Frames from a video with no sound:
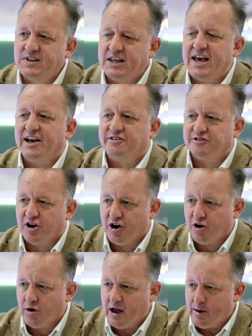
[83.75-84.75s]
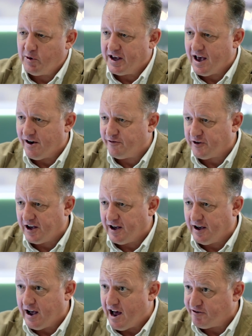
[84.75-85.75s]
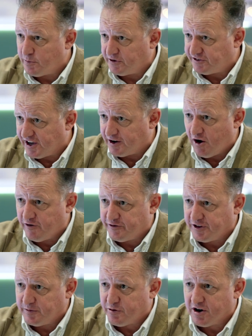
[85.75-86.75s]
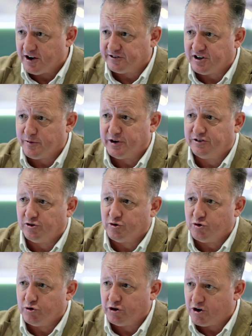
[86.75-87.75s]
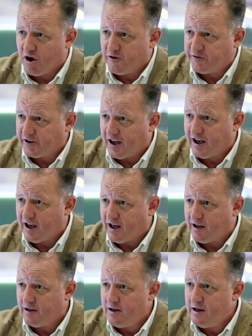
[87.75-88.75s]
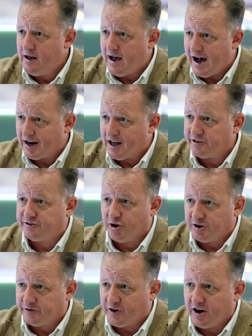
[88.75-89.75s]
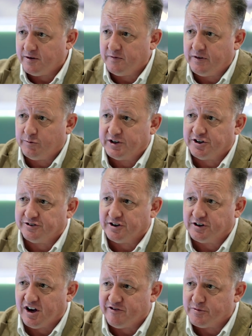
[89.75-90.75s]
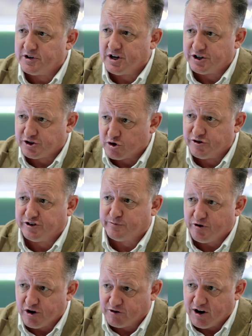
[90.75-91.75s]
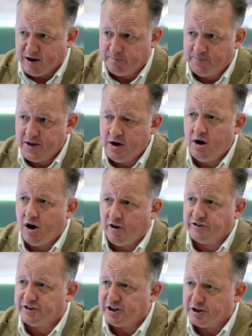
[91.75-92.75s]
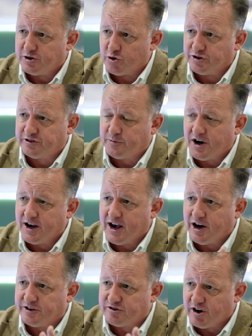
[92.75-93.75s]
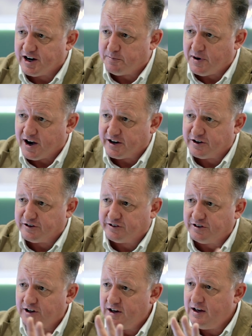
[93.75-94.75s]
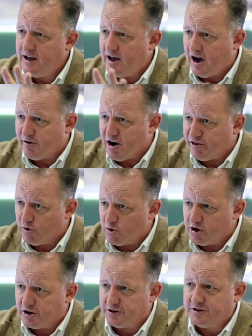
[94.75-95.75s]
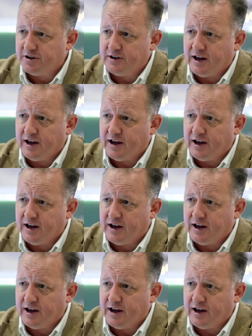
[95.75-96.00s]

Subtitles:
Yes, so we have 100% of the products coming to the Gulf are Halal certified, which is a government assurance program, obviously endorsed by our trade partners around the world.